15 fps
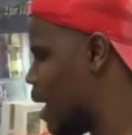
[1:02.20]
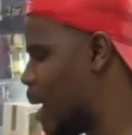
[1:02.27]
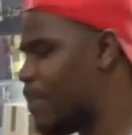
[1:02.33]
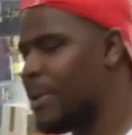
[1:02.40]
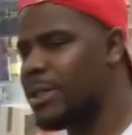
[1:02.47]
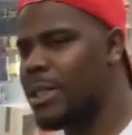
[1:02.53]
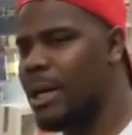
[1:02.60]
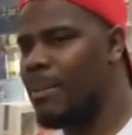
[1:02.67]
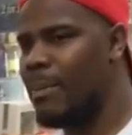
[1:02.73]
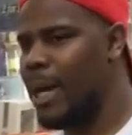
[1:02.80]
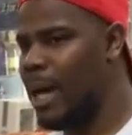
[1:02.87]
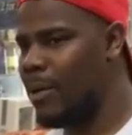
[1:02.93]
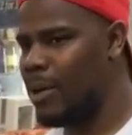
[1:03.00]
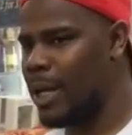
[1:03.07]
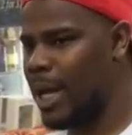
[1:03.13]
You gotta put something back.
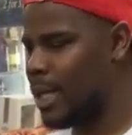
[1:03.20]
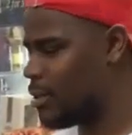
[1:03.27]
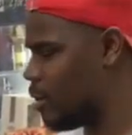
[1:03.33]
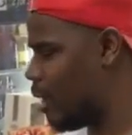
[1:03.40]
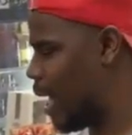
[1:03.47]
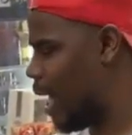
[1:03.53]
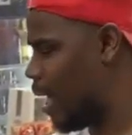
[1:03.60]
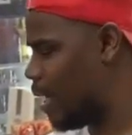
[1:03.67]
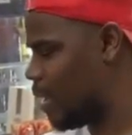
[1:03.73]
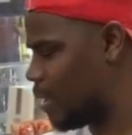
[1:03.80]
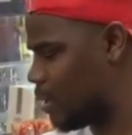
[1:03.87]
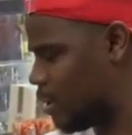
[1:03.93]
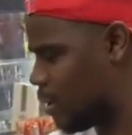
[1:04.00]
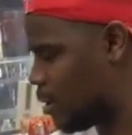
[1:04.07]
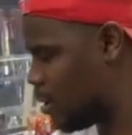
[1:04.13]
We only got $2.